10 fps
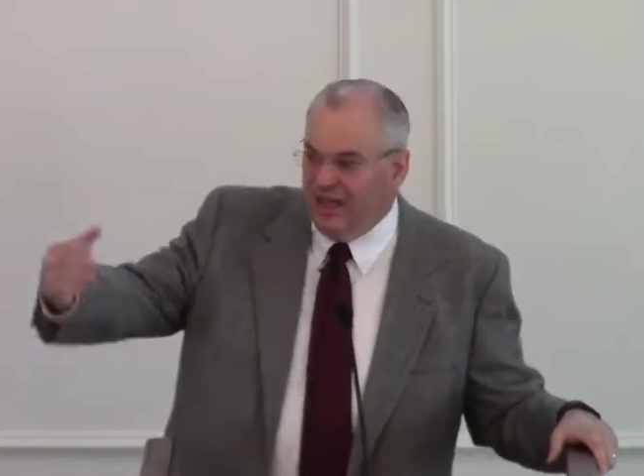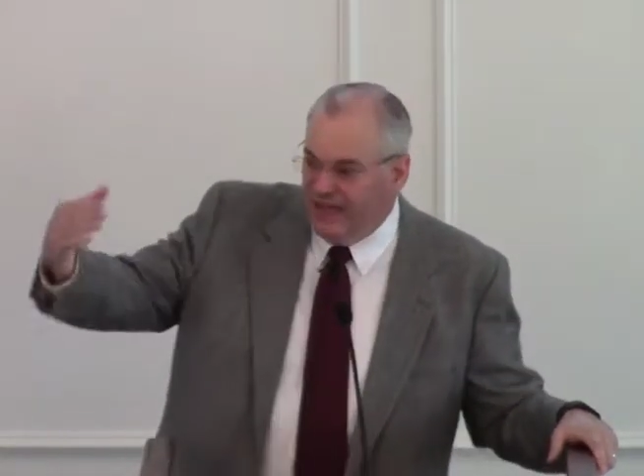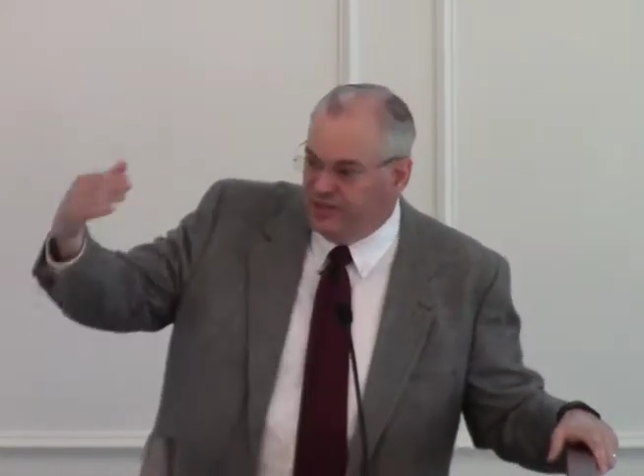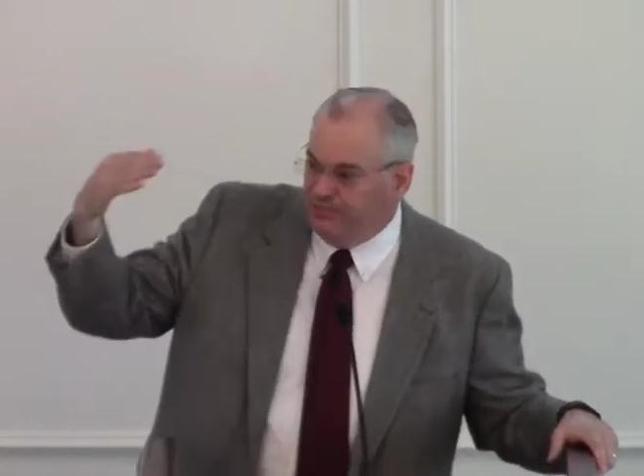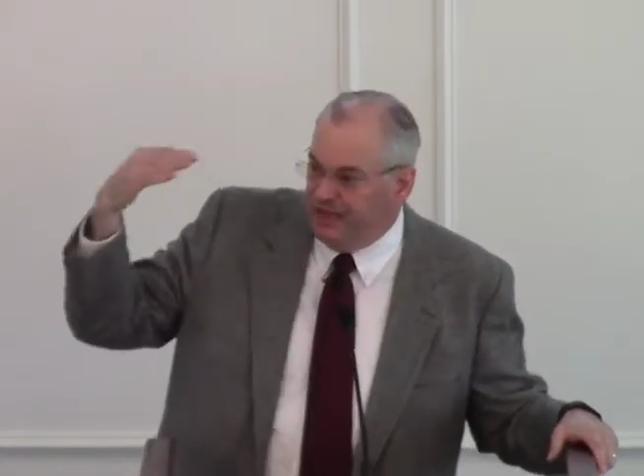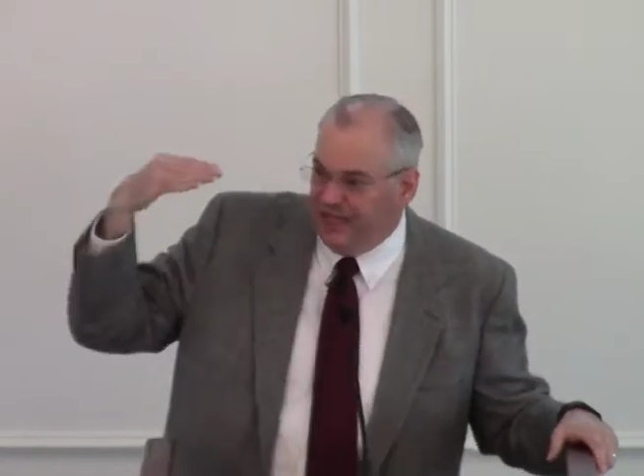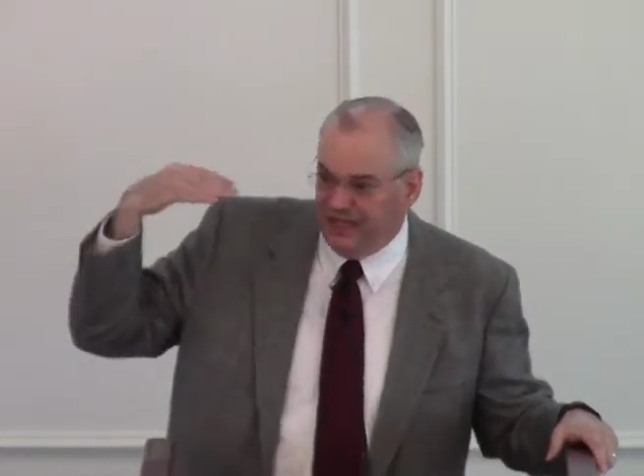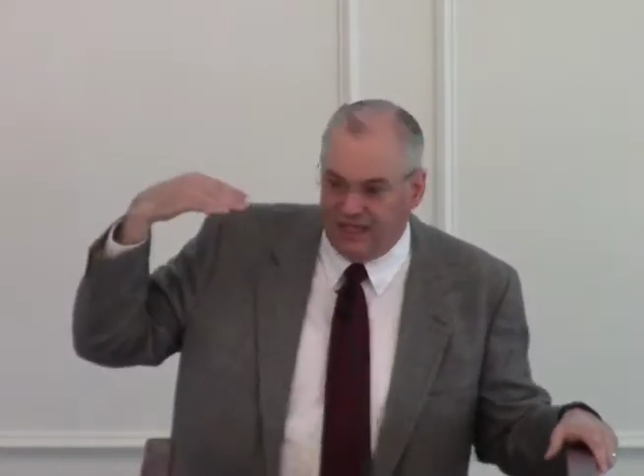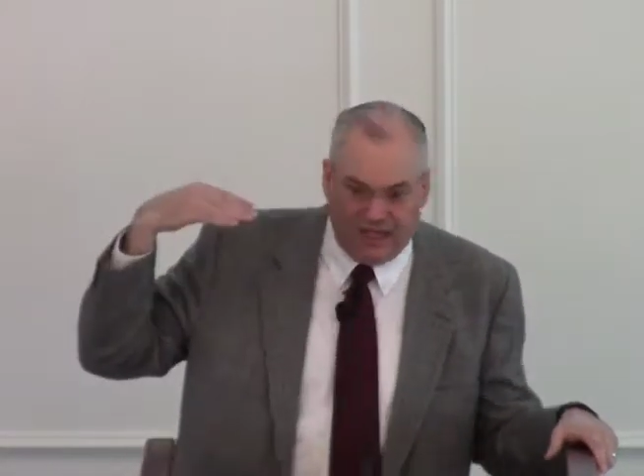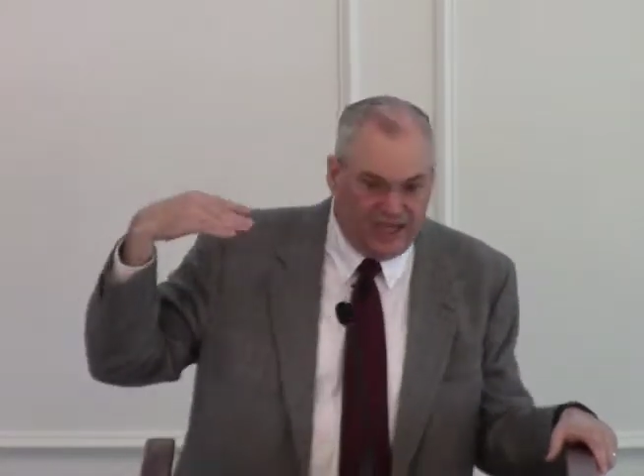as
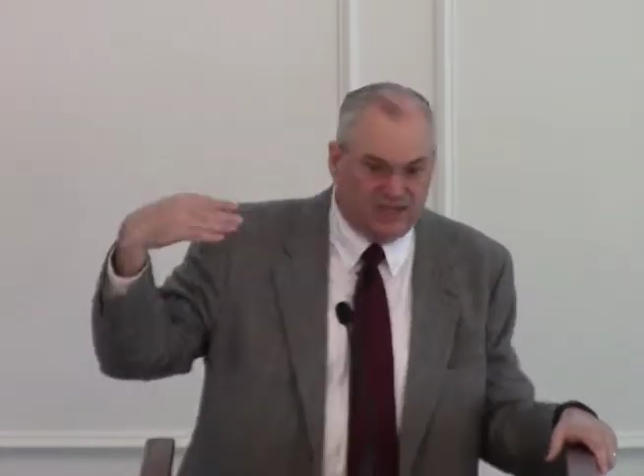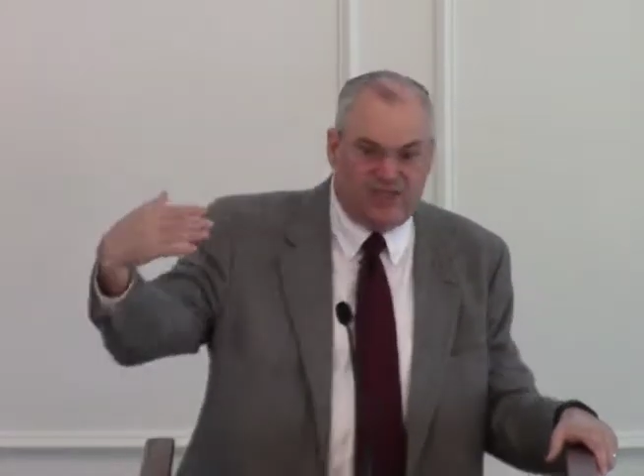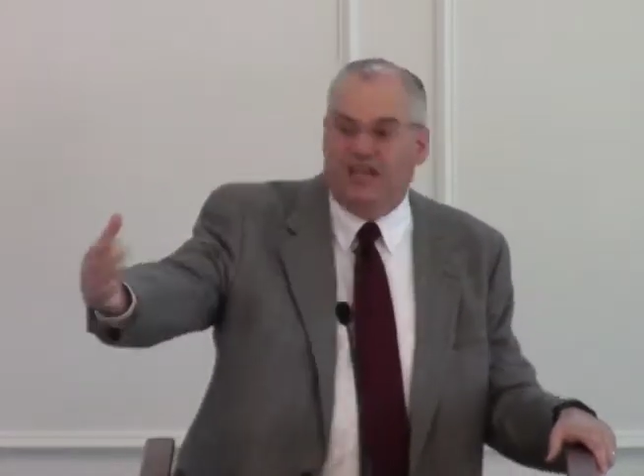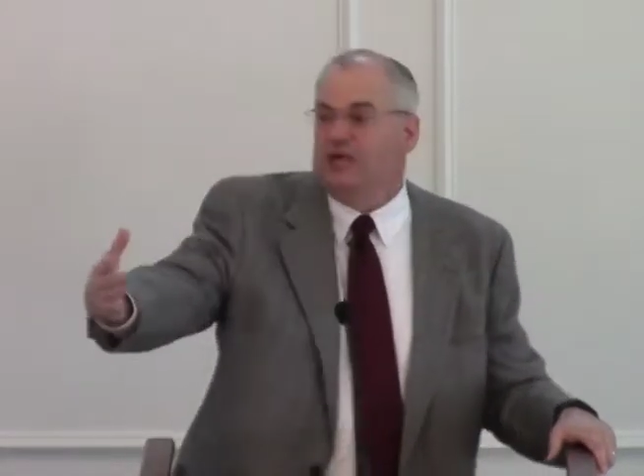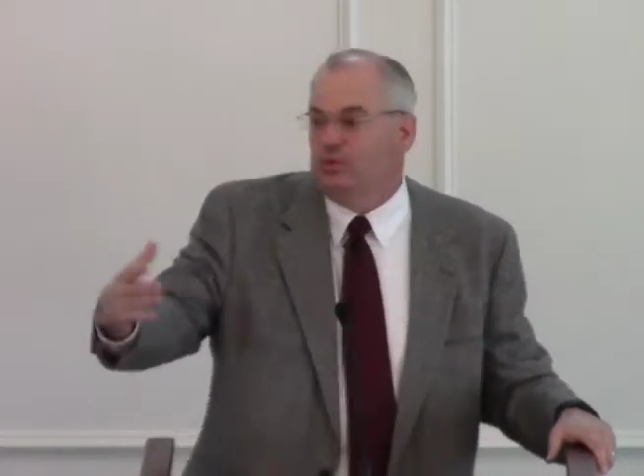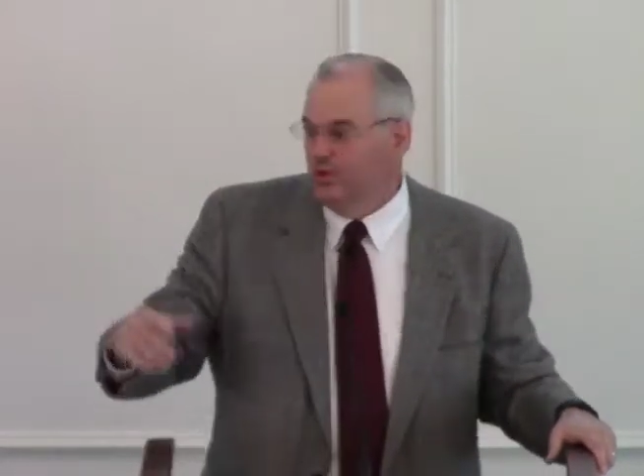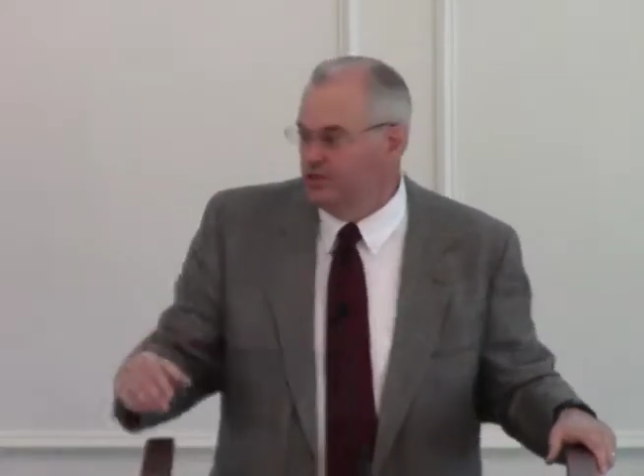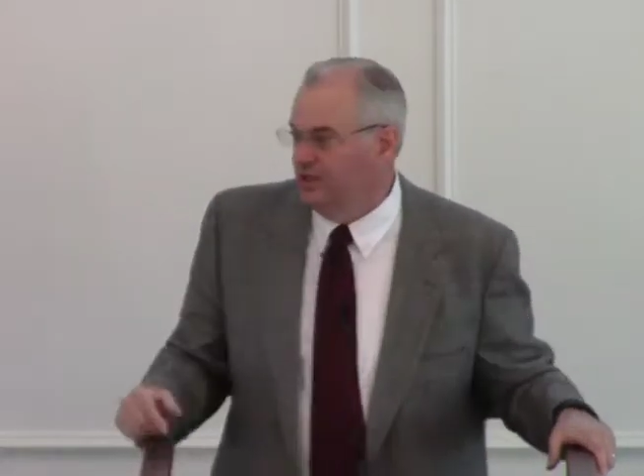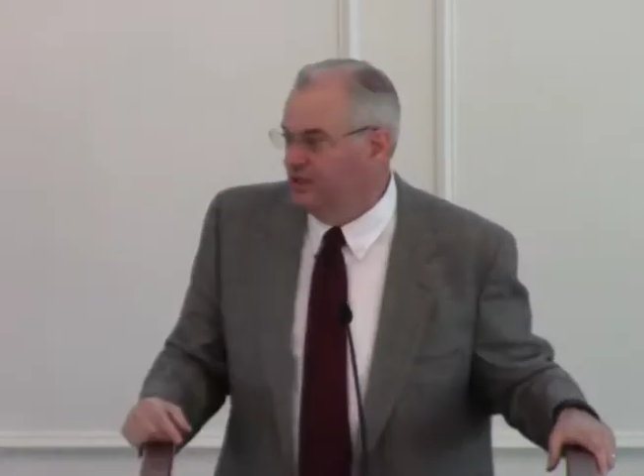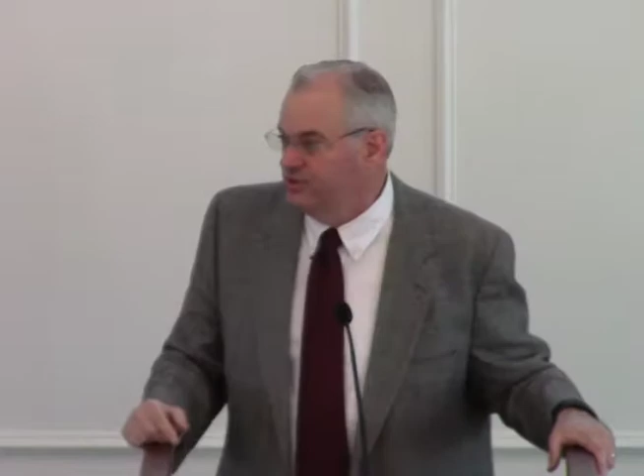being as equal
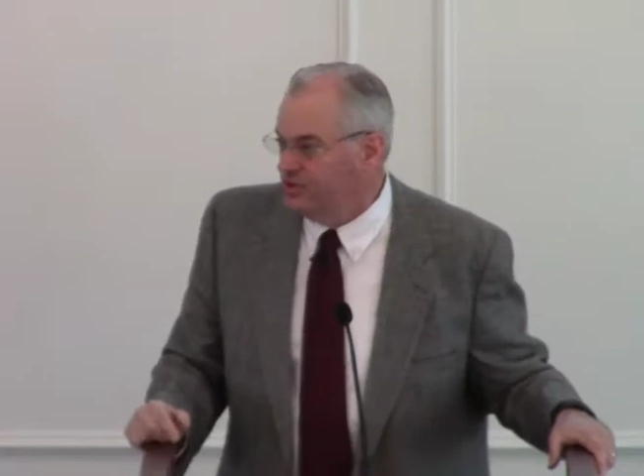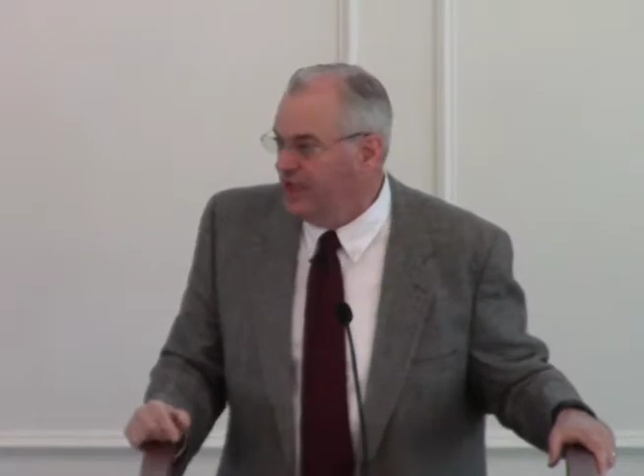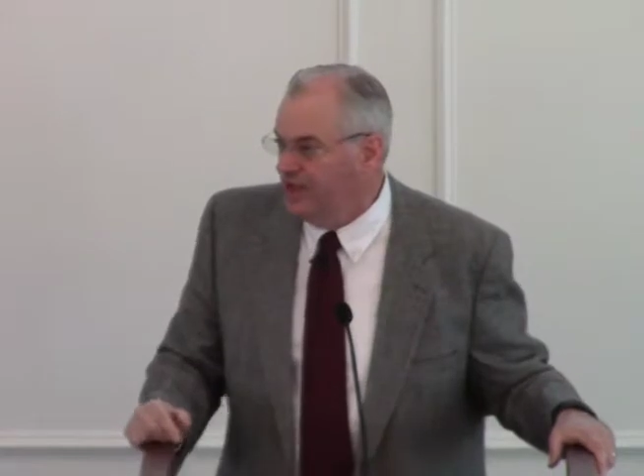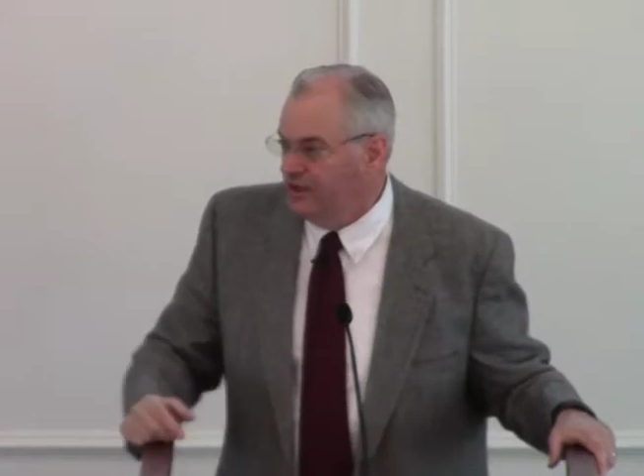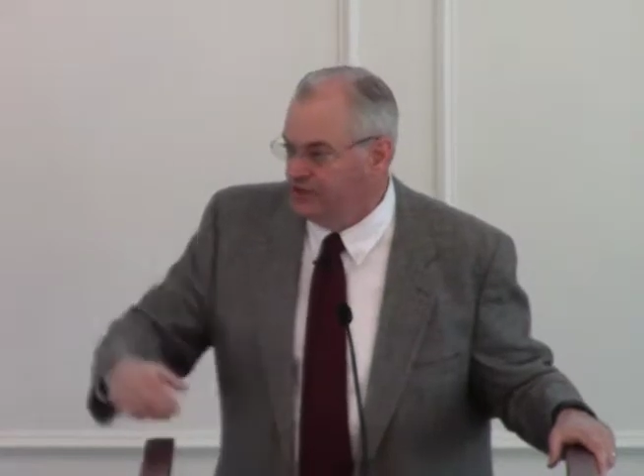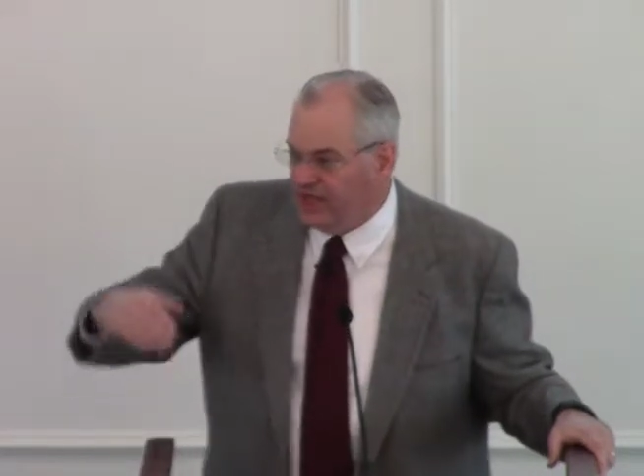to themselves,